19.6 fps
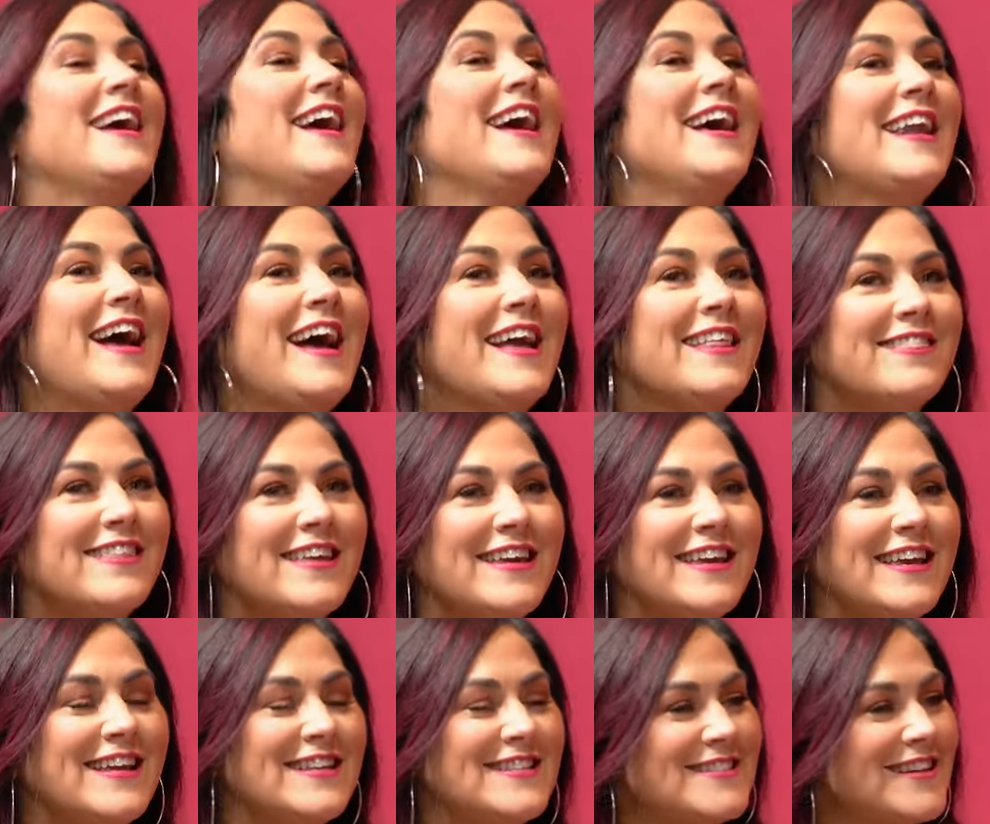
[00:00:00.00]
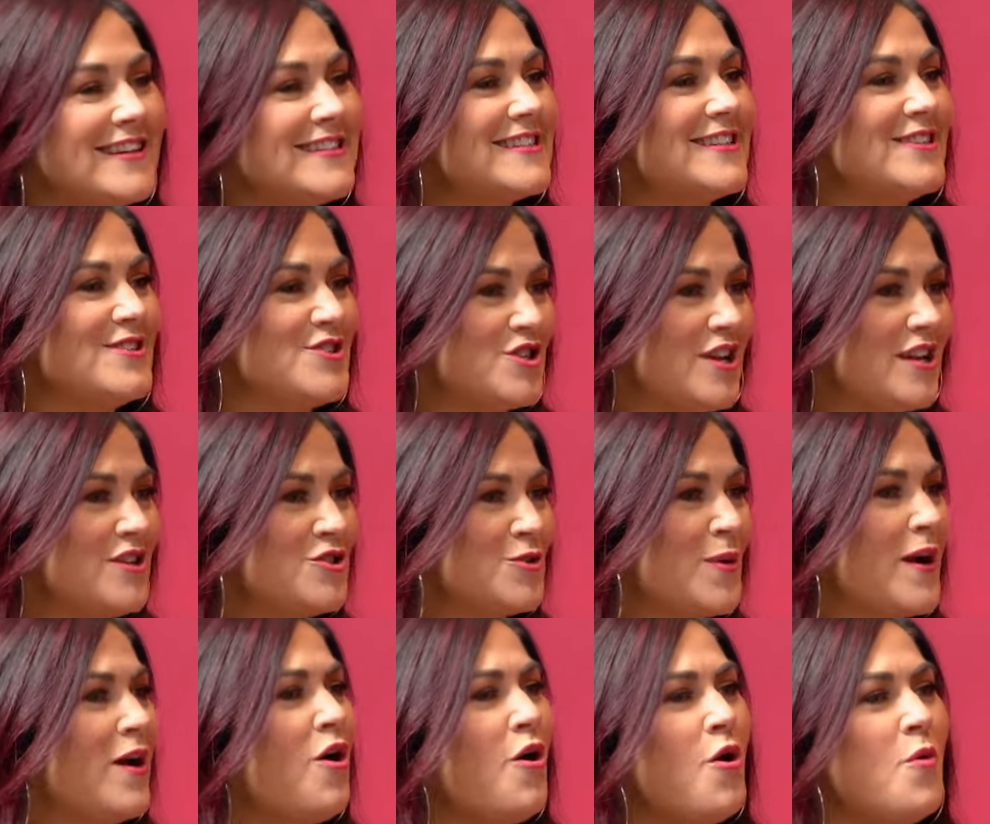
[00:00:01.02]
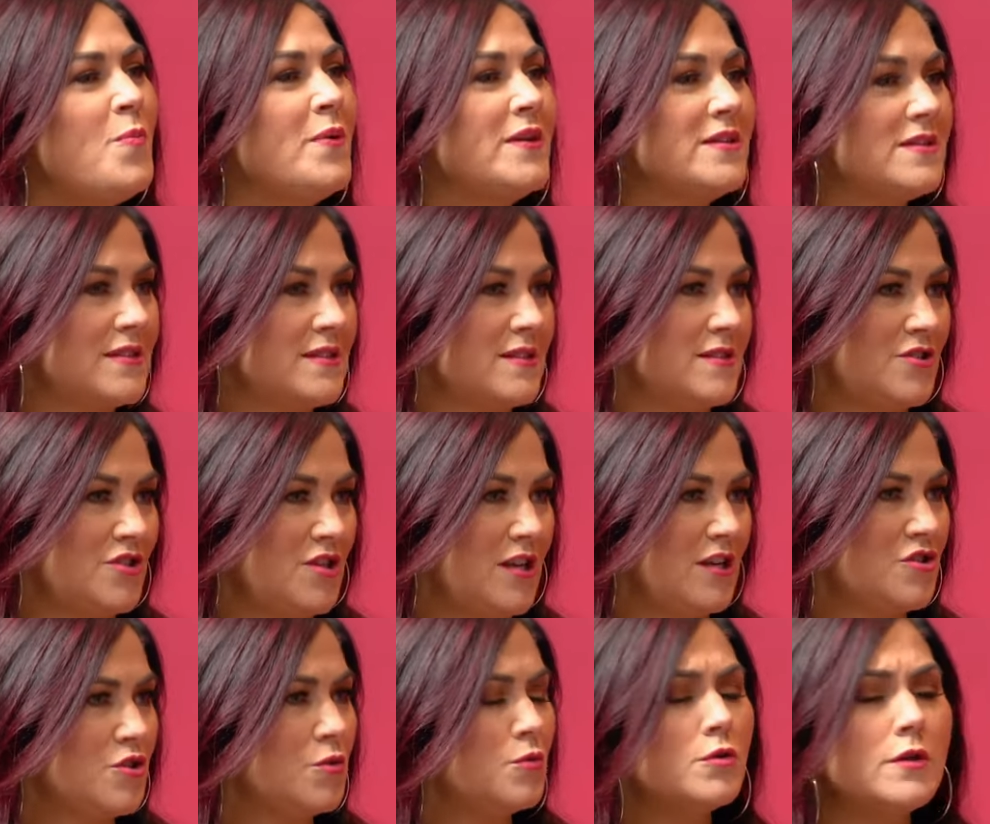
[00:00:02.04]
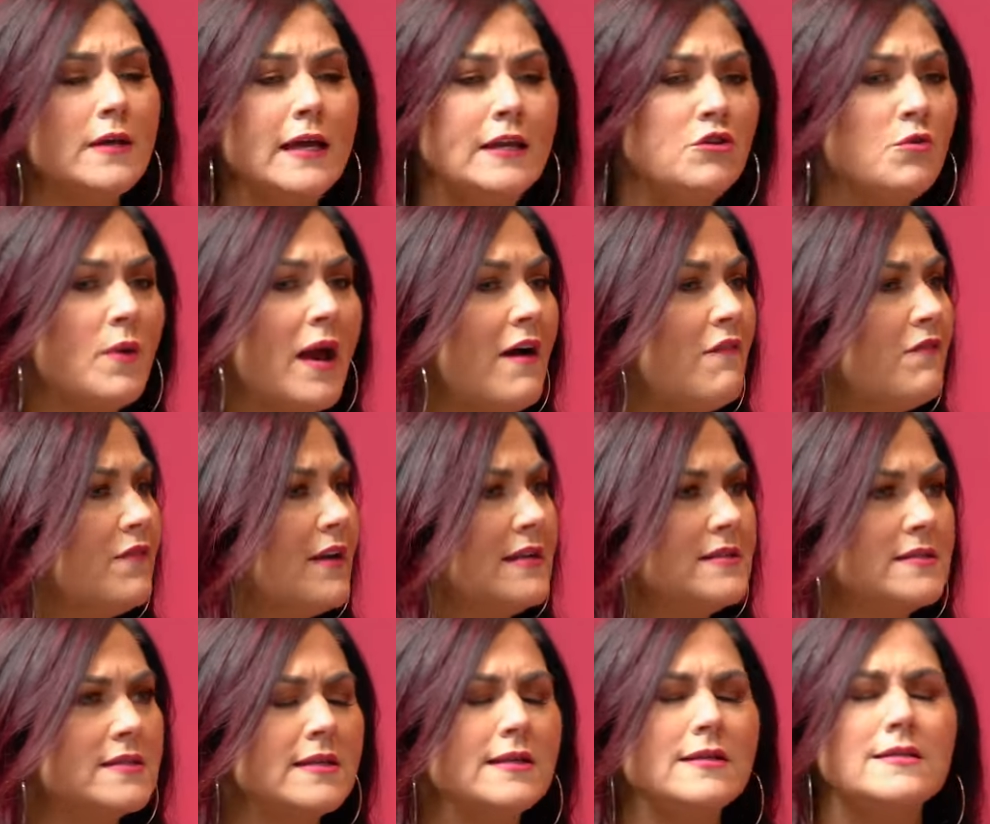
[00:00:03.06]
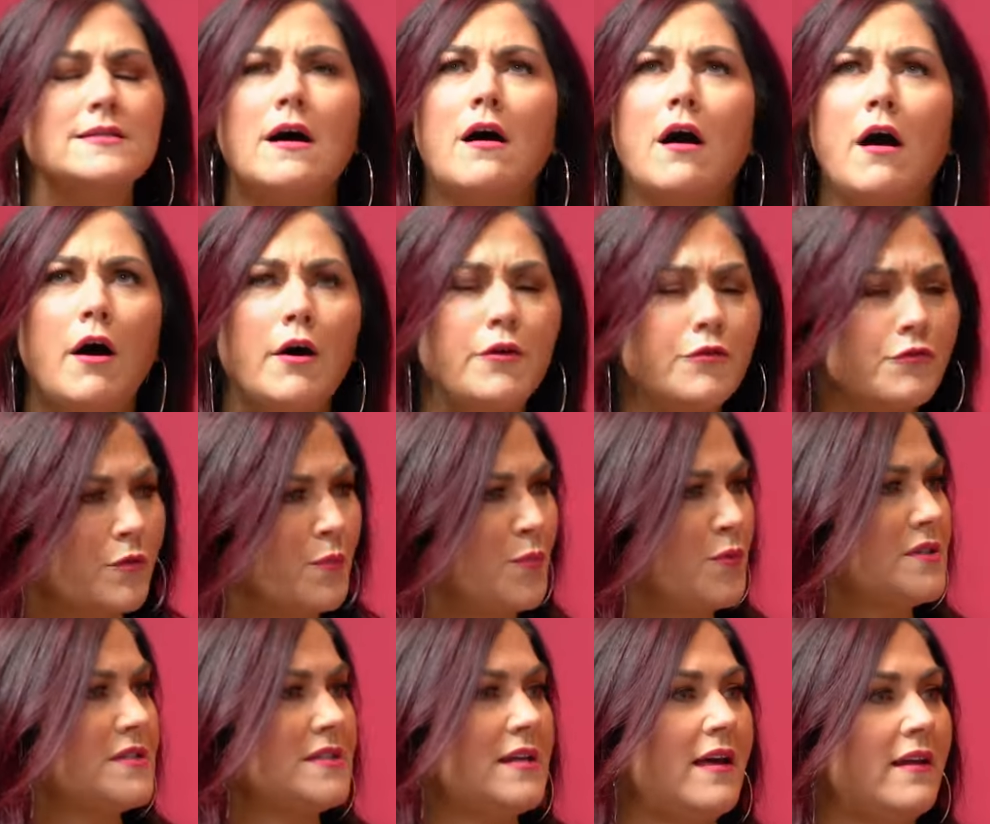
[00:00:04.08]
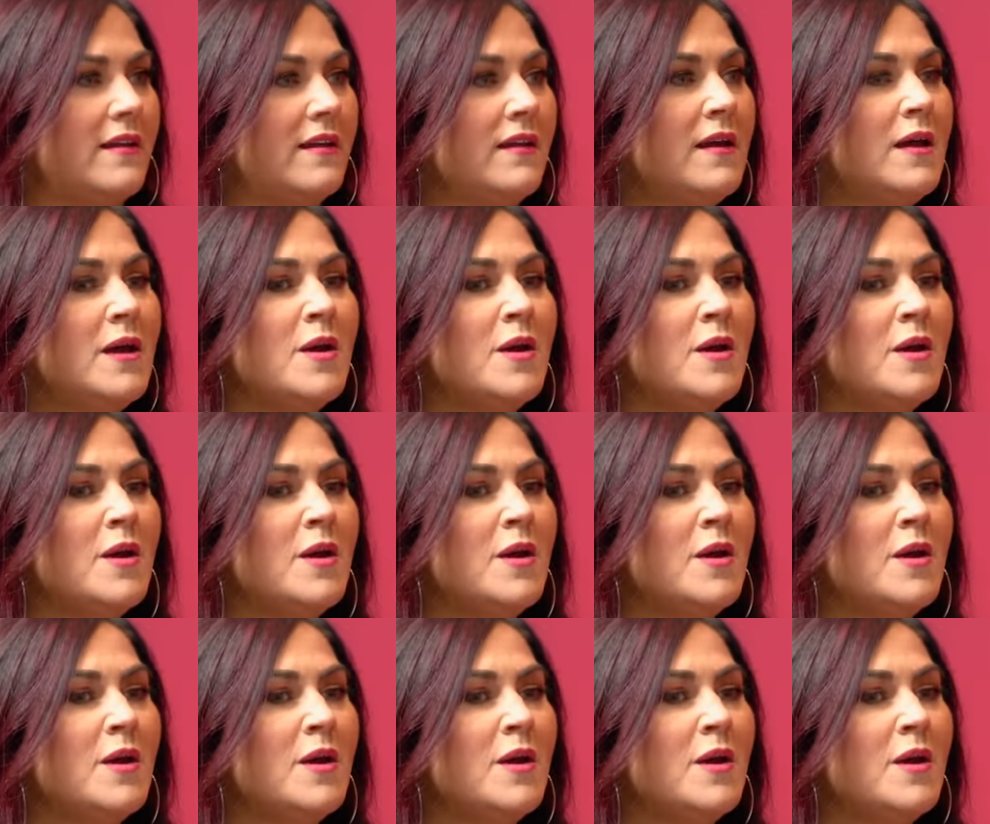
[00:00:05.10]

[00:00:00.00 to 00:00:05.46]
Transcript: And I think it doesn't change you. I hope it doesn't change you. Can you have nice things? 100%.